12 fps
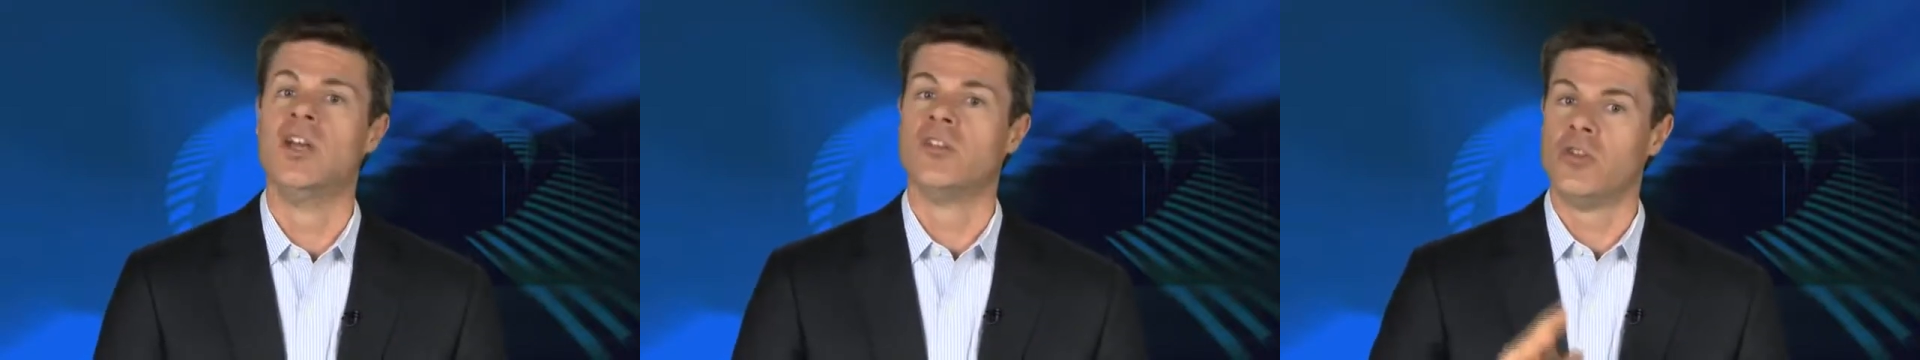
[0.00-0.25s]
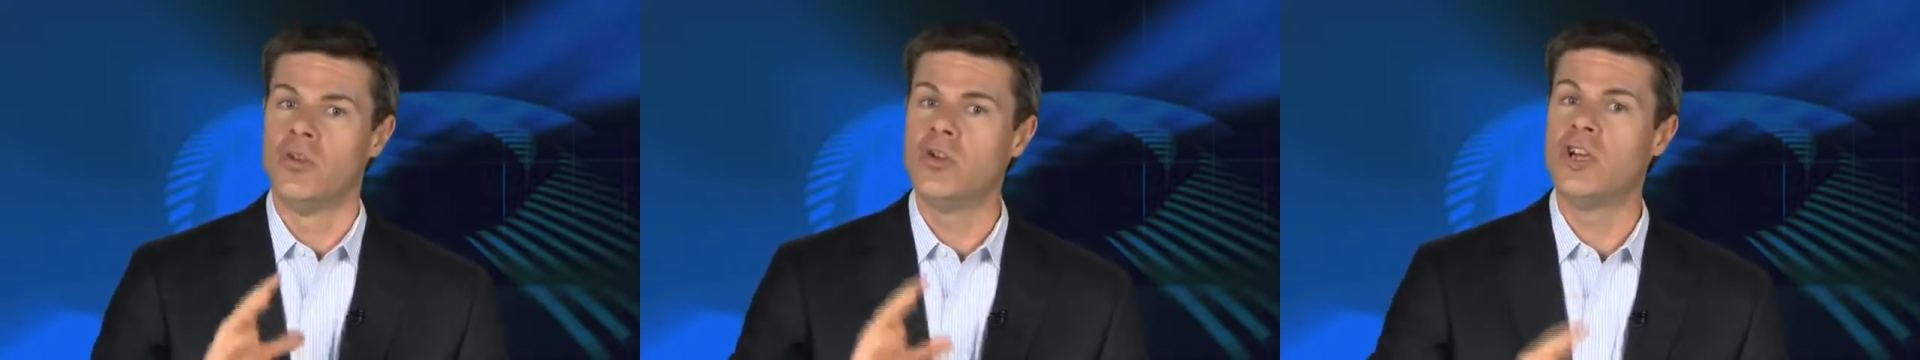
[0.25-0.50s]

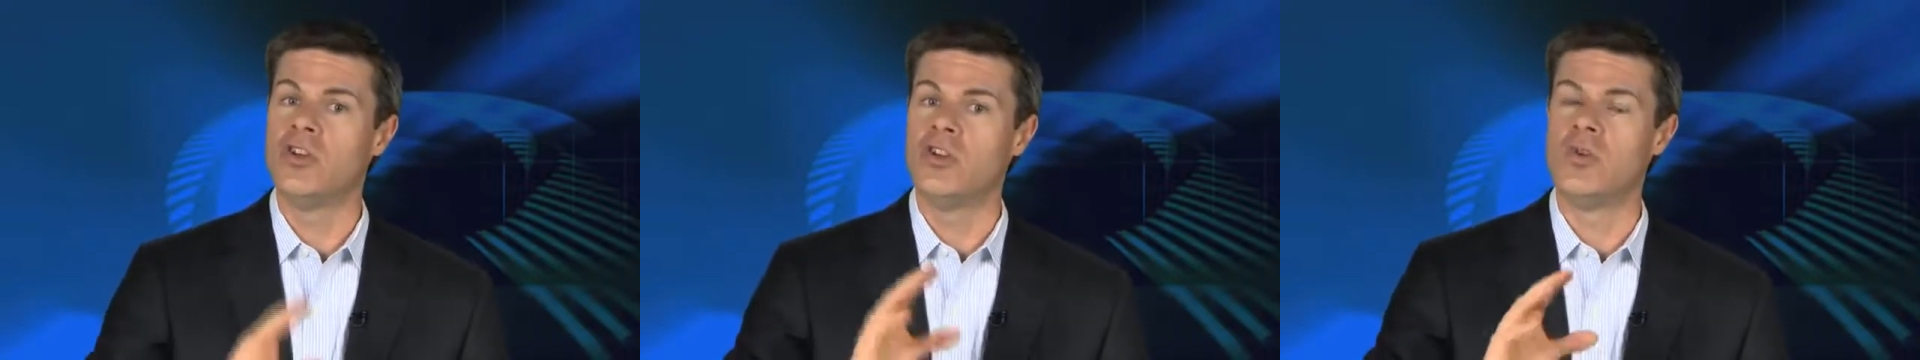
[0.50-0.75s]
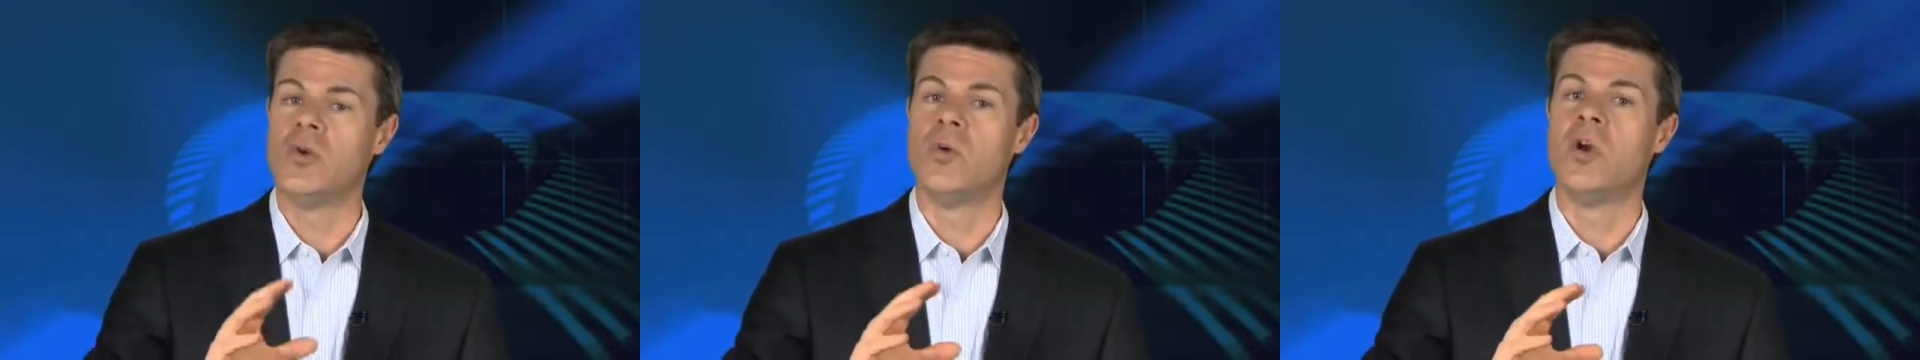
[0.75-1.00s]
So you can
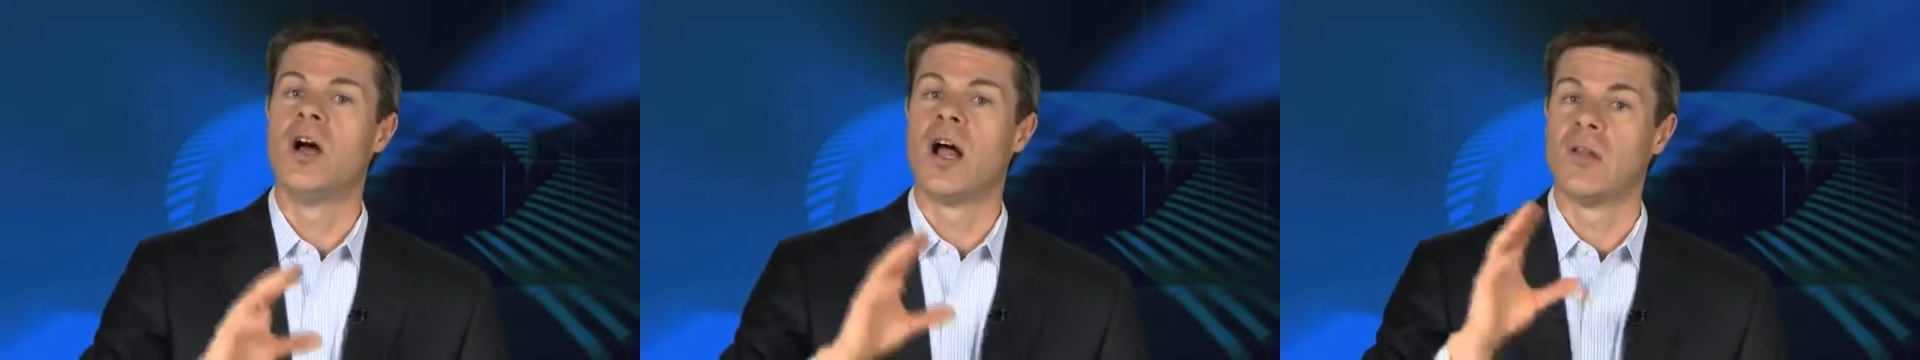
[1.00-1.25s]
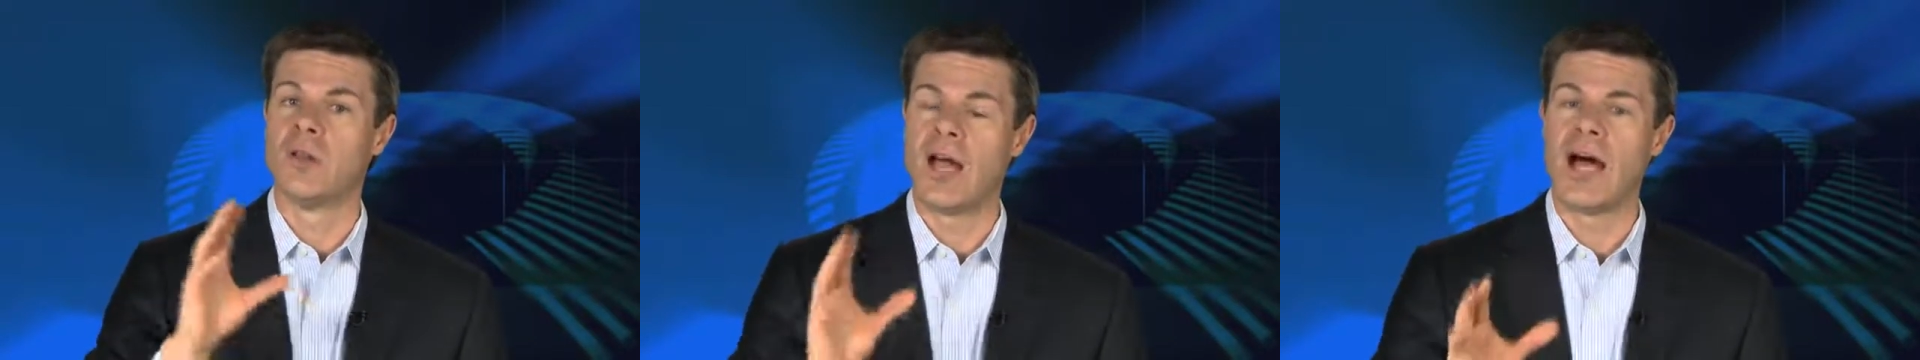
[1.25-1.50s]
do
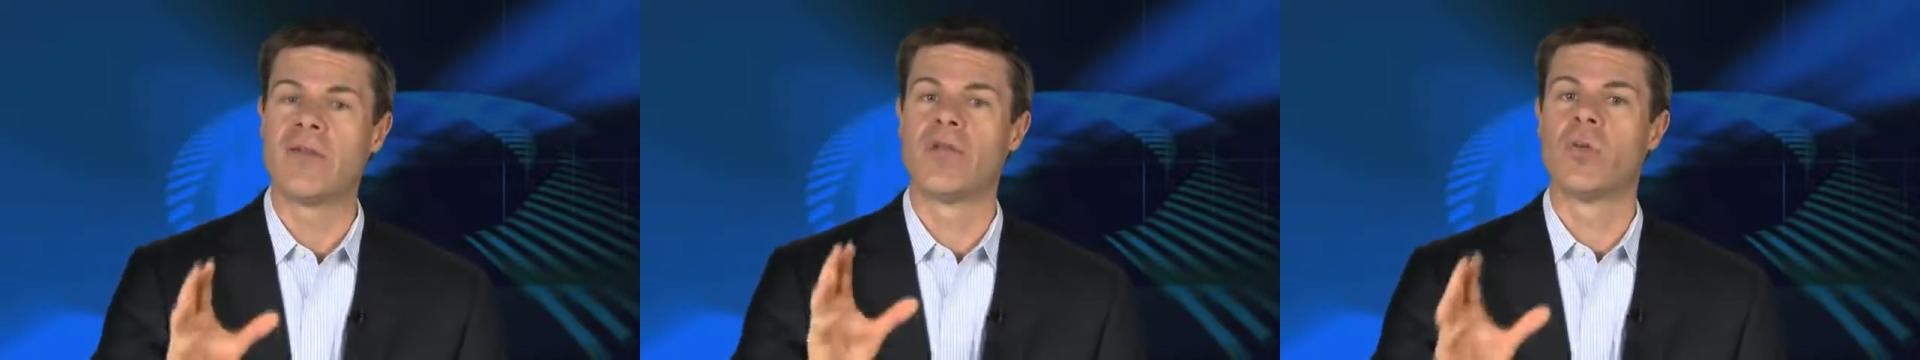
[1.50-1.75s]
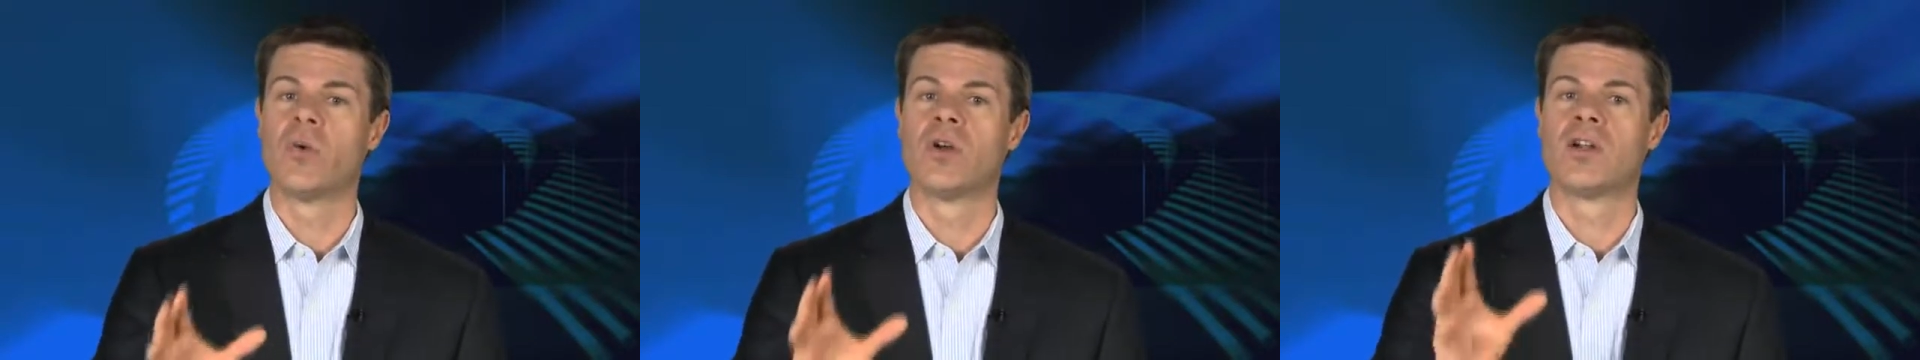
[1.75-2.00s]
a lot of
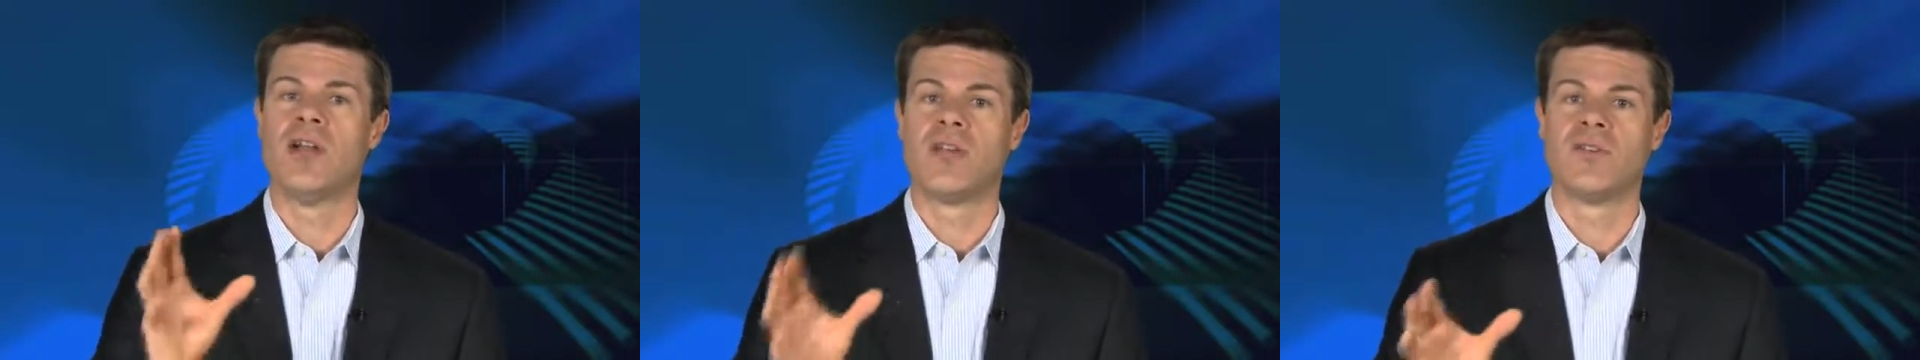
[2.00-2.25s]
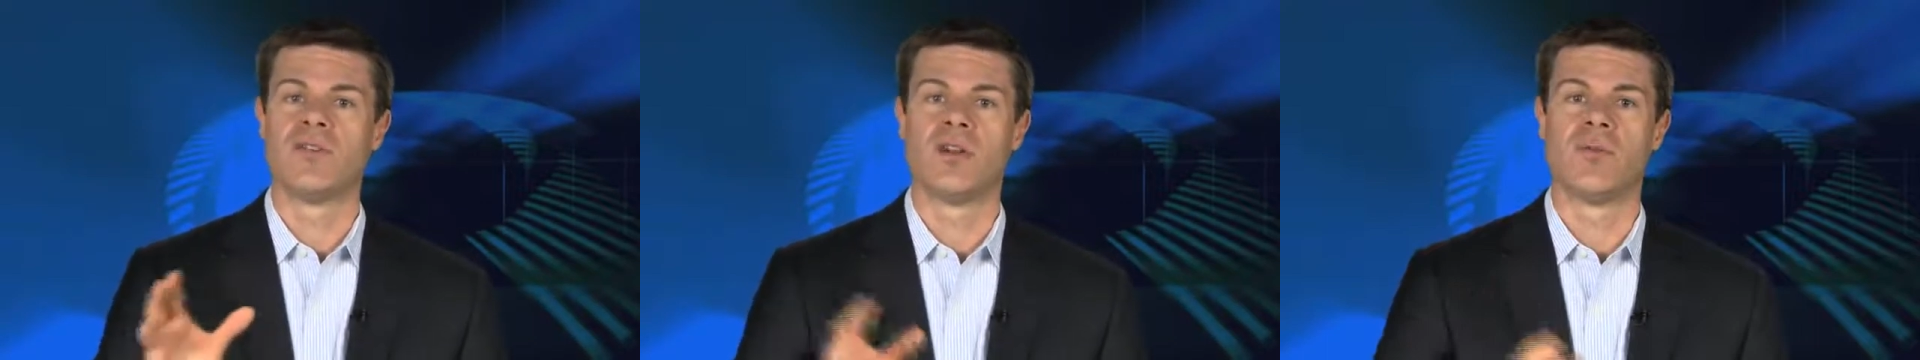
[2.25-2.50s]
the work
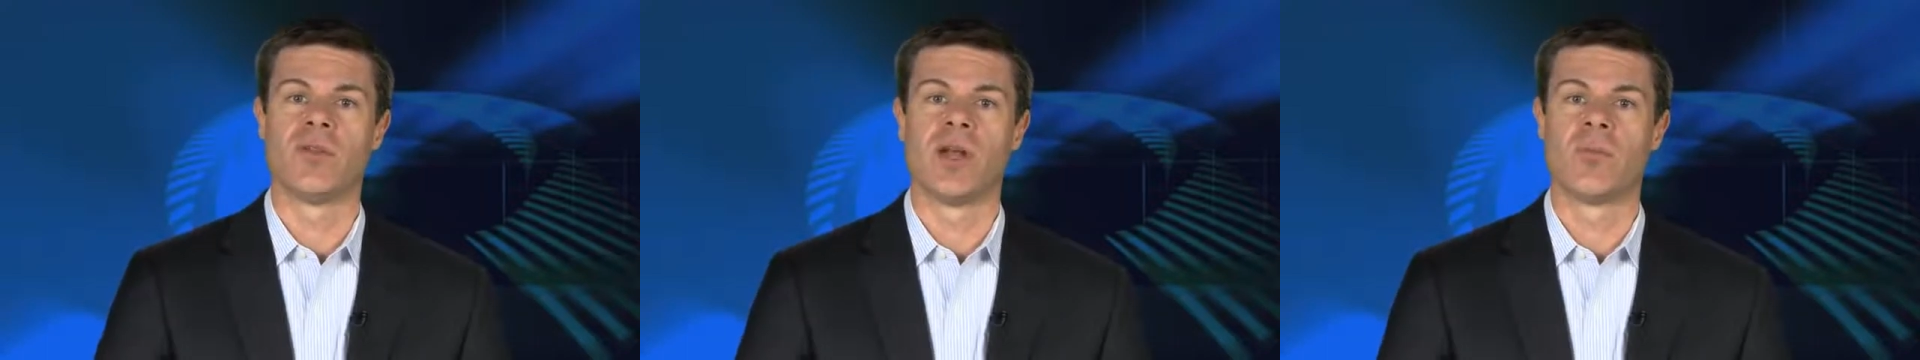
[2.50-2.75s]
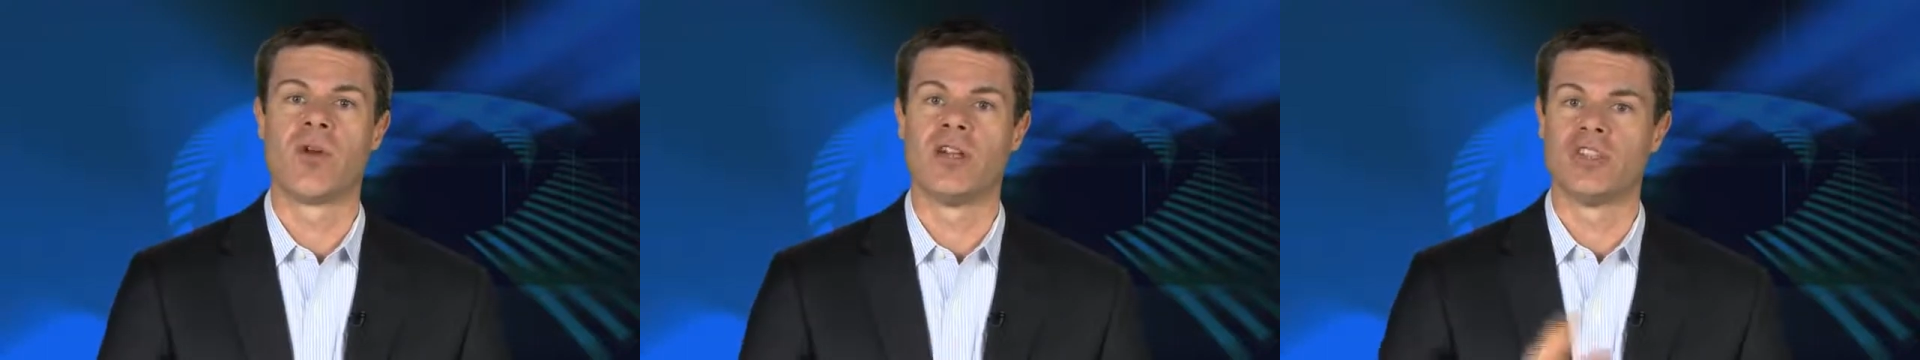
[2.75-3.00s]
necessary for
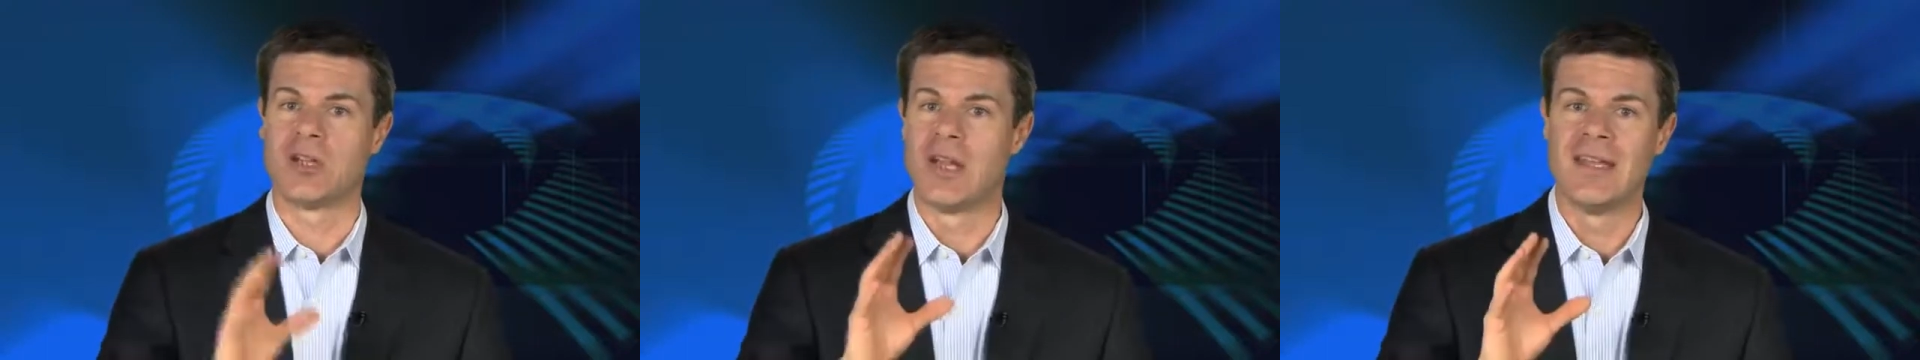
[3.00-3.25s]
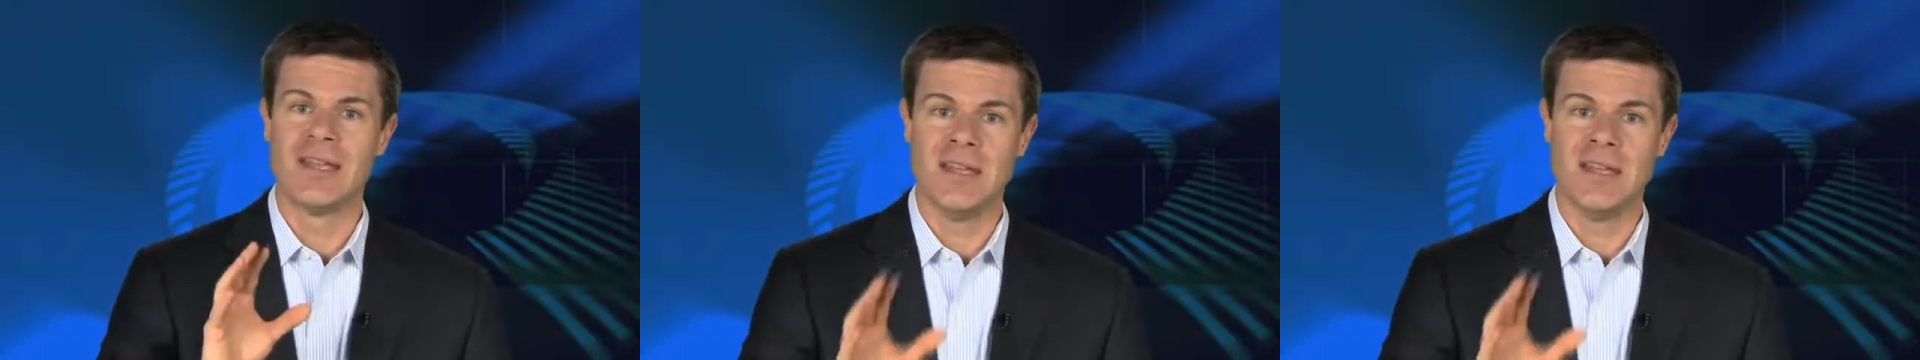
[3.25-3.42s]
that project